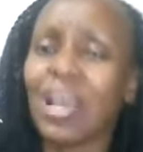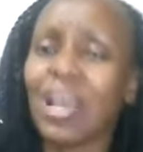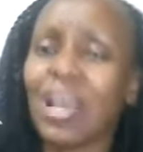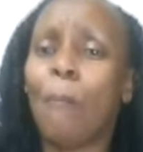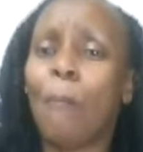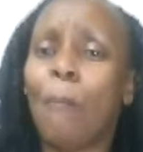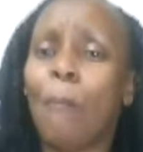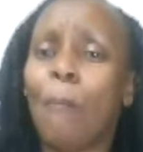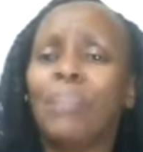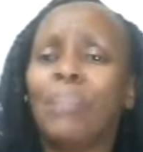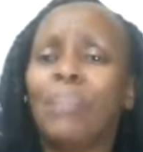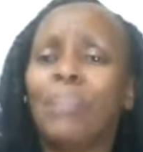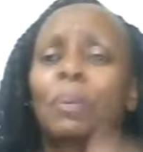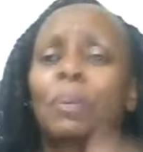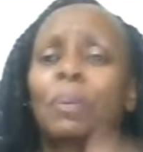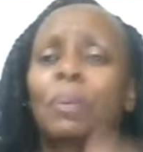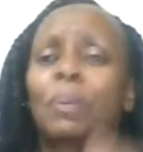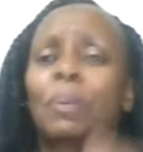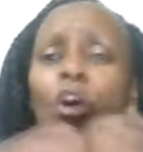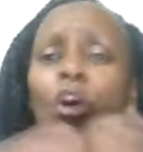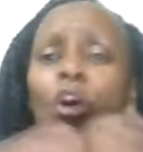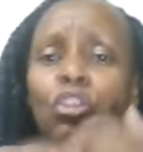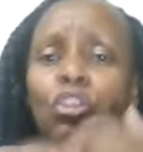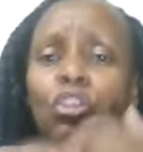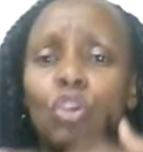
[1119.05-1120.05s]
But
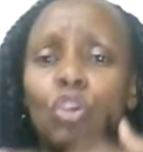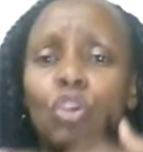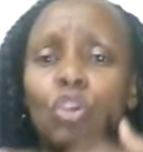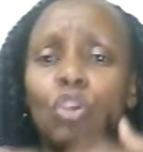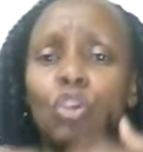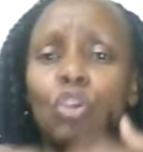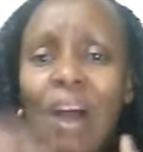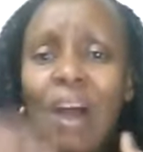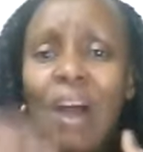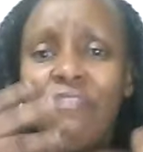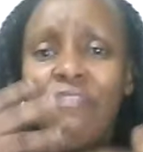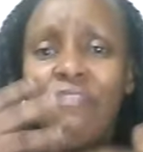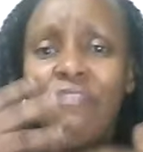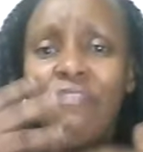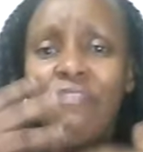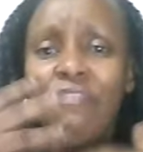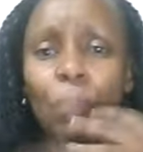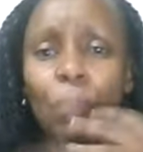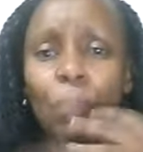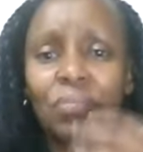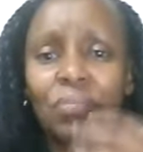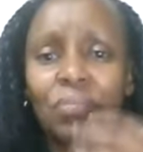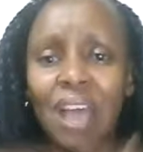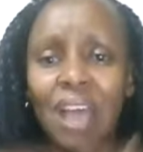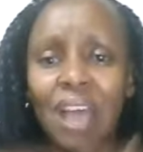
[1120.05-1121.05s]
because you have
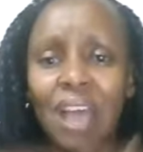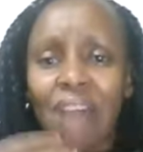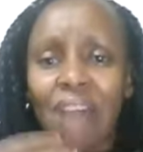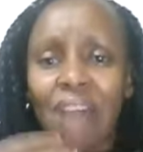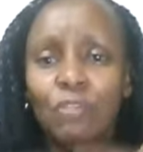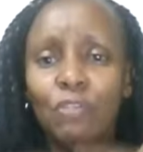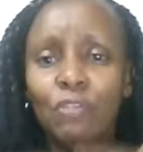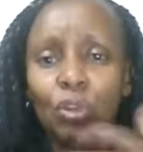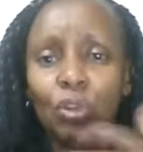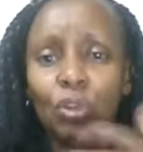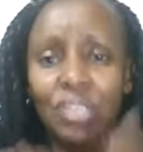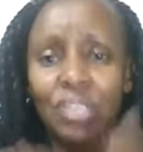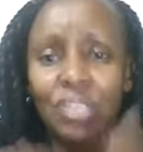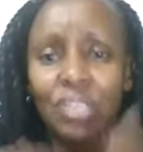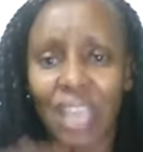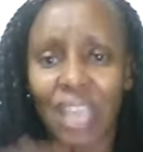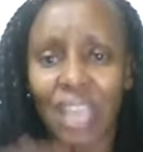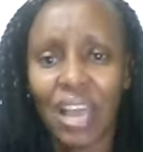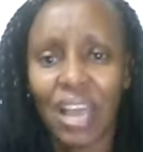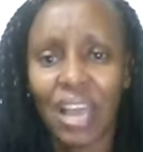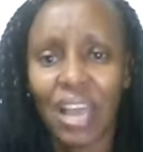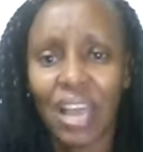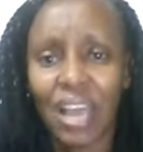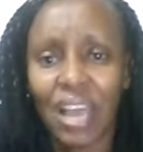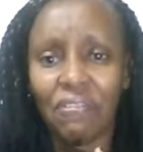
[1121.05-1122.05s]
observed
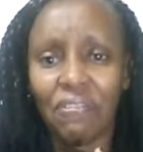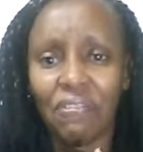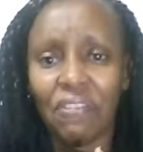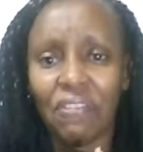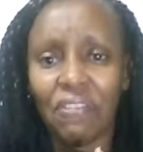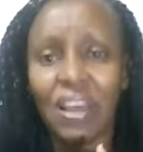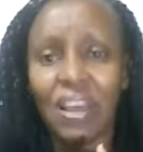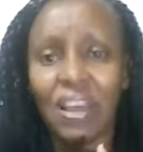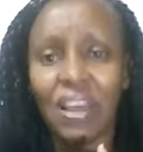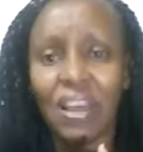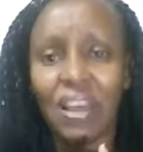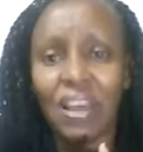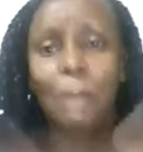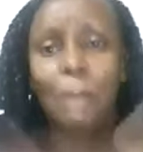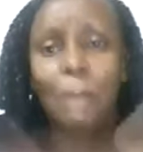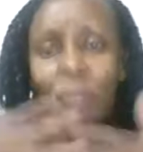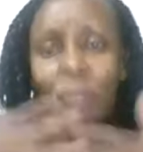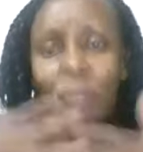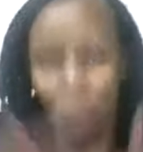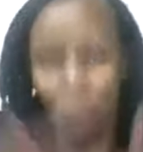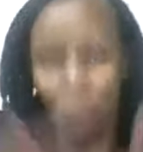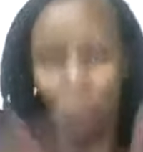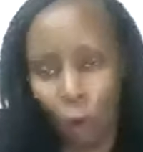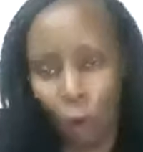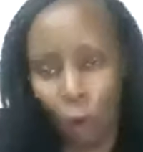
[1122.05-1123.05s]
yourself
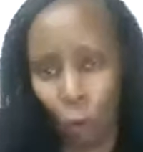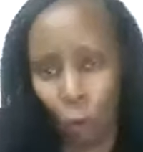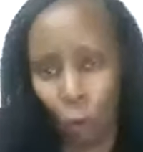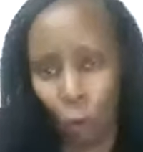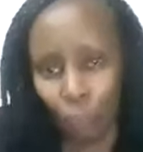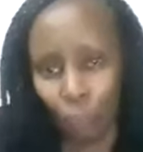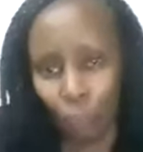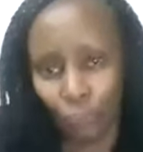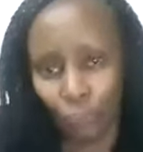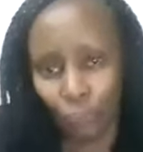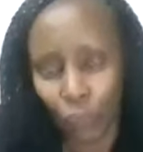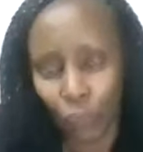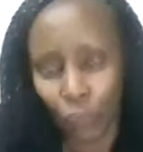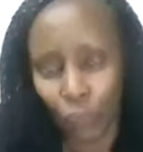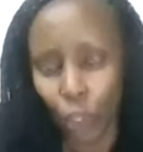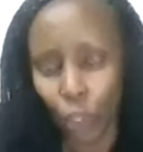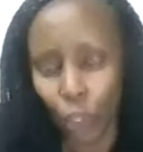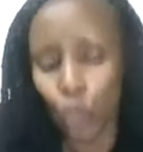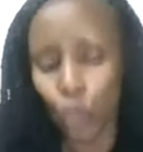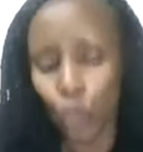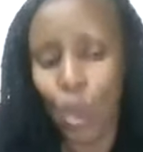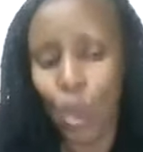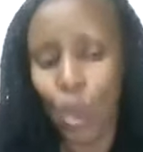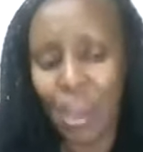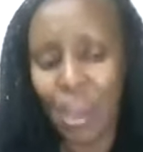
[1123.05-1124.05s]
before,
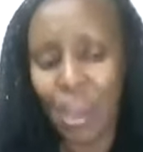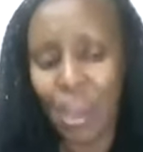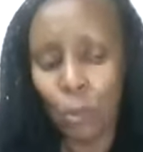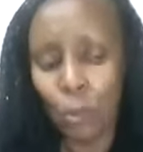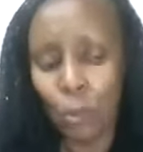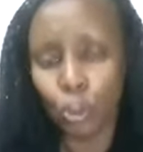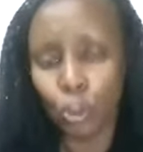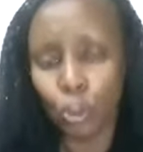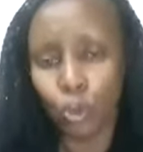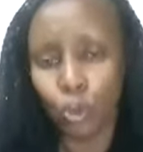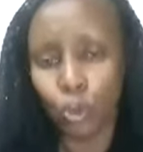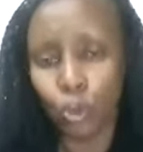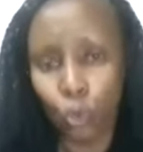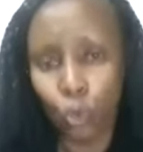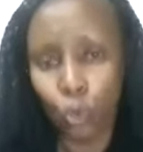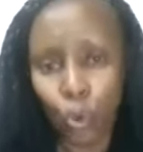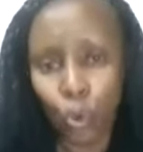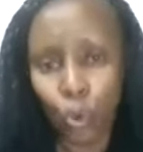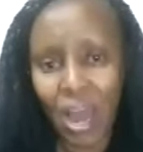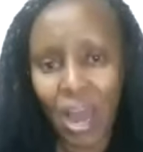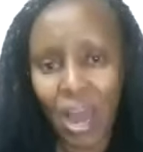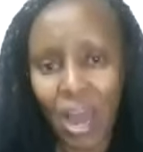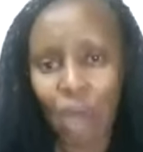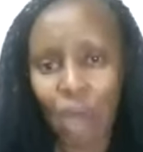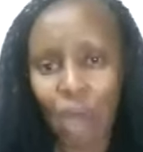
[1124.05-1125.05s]
you're able to
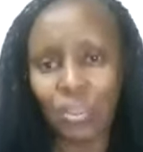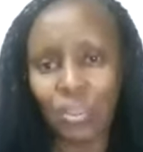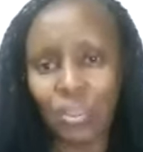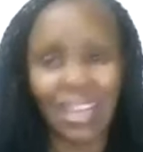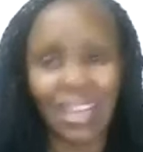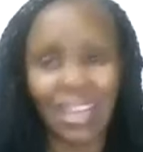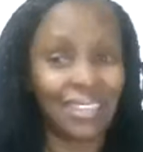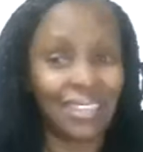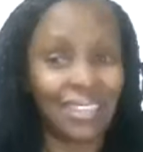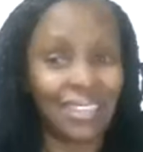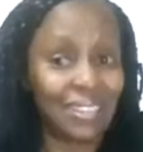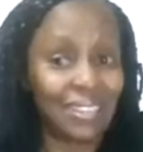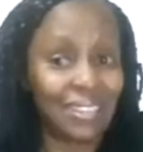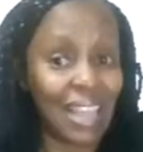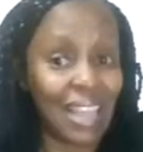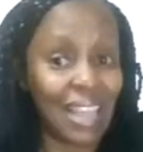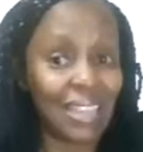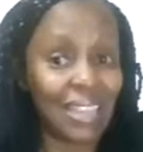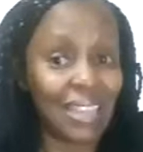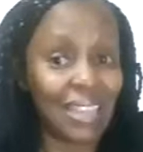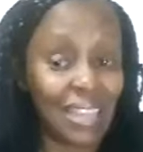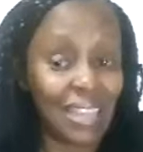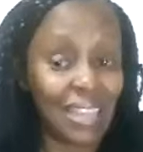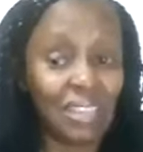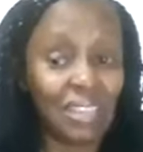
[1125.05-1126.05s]
rule out and
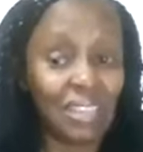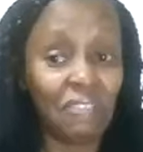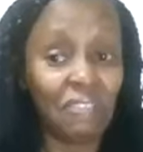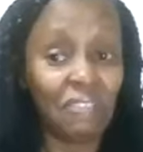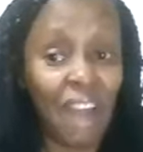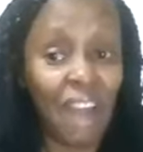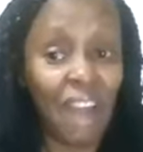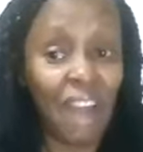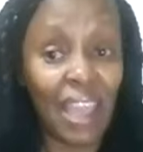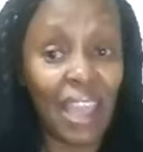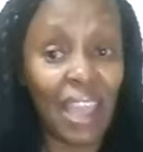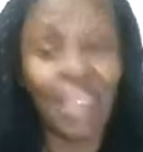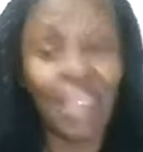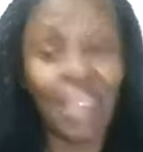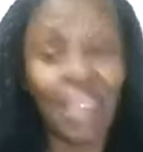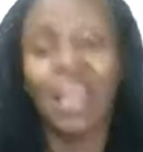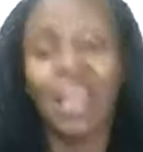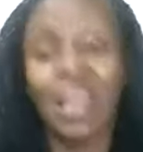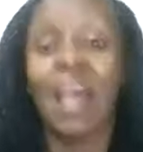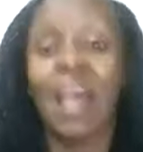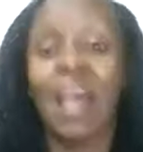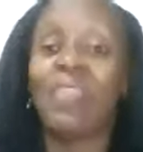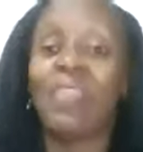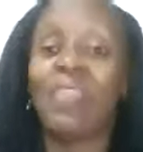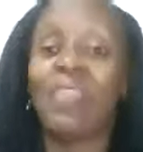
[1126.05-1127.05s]
identify
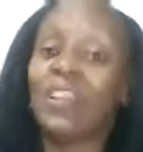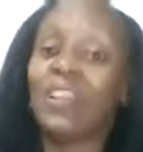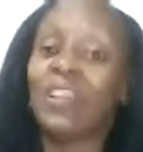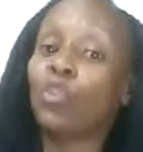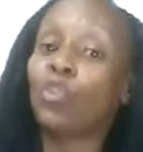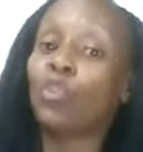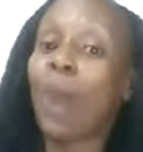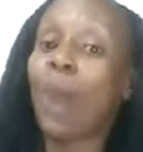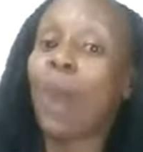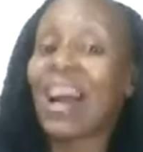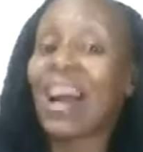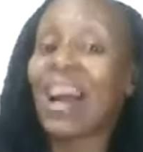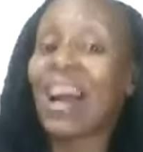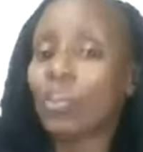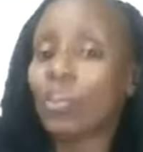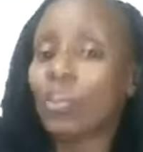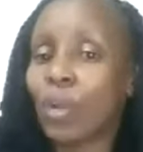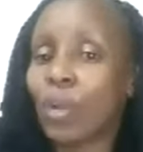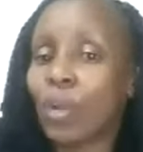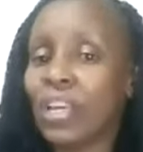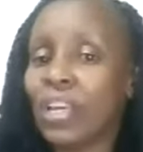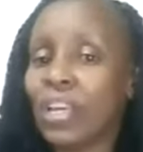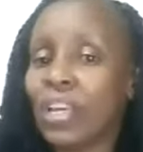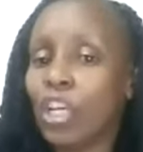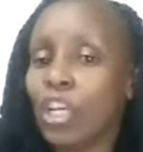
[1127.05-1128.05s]
that you're
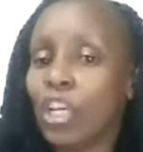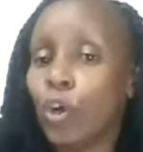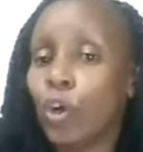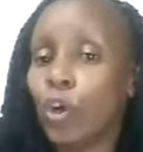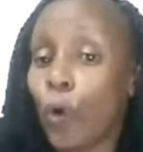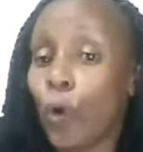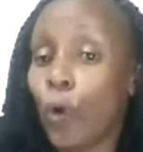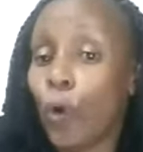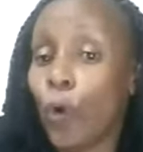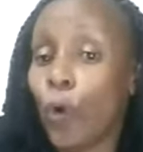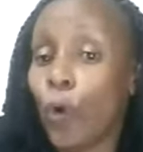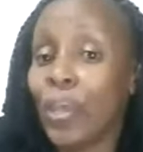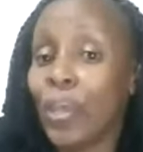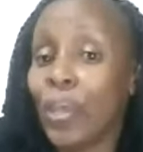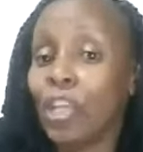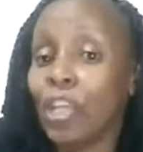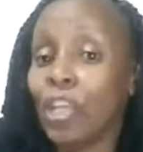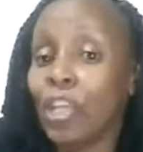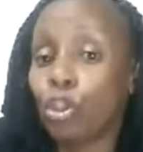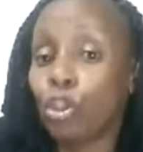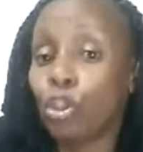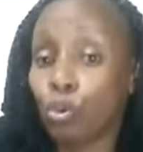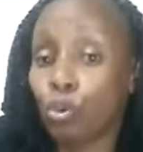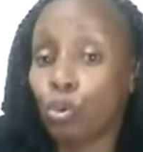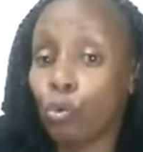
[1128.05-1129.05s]
actually going
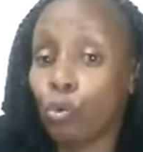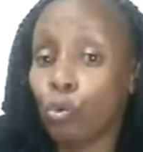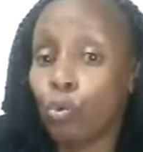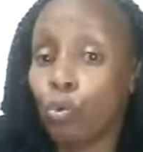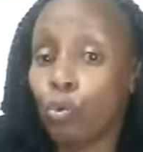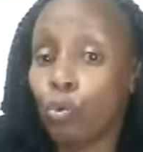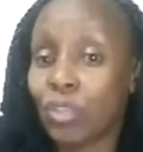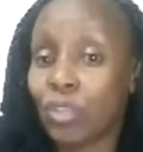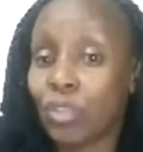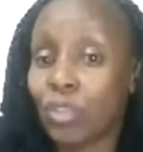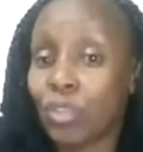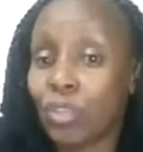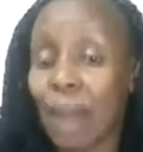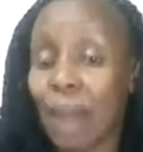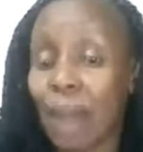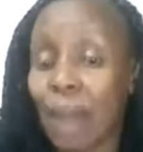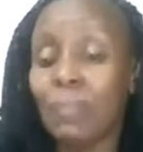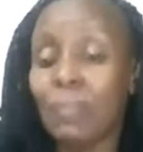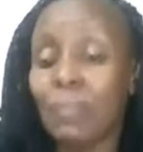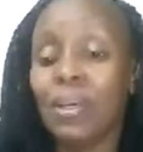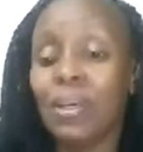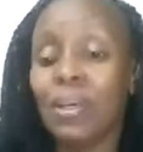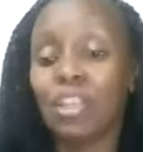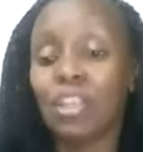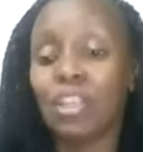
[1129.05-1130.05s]
through some
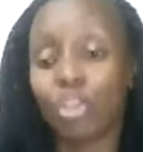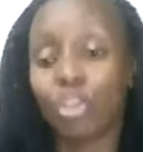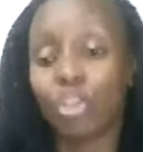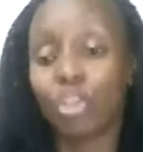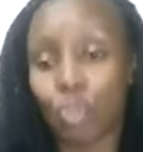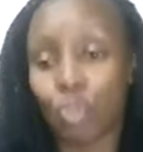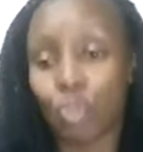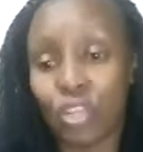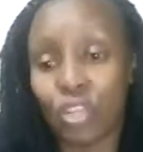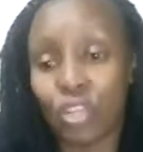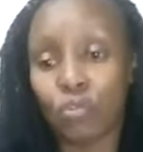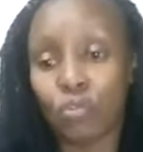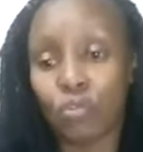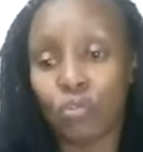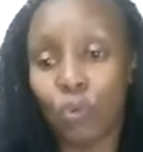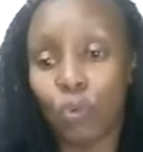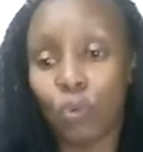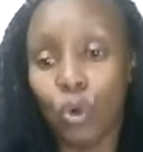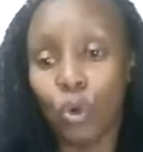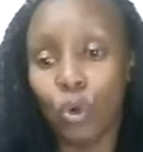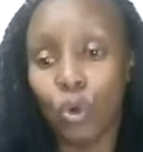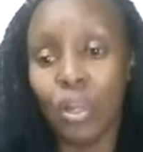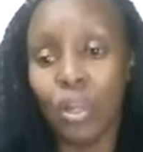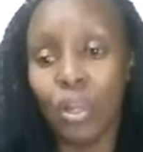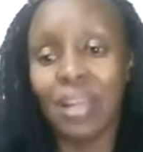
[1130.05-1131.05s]

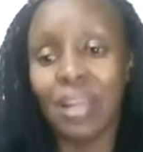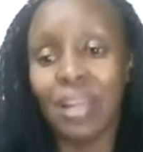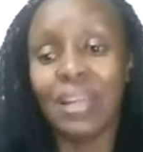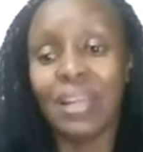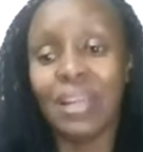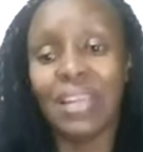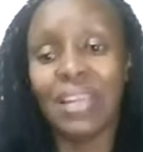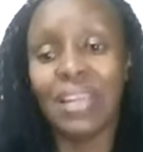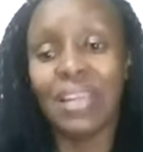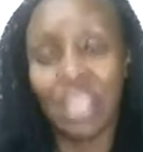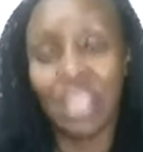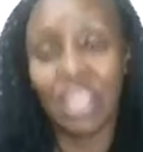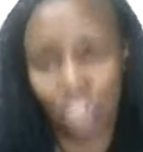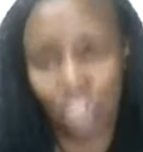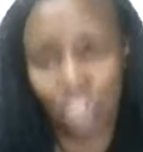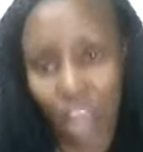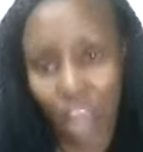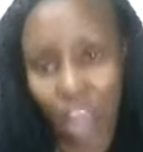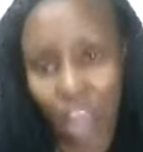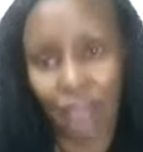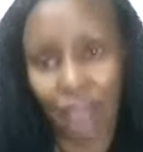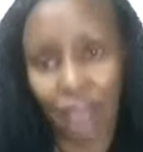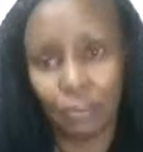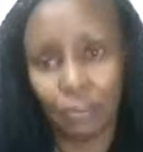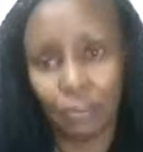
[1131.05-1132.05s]
stressful nature.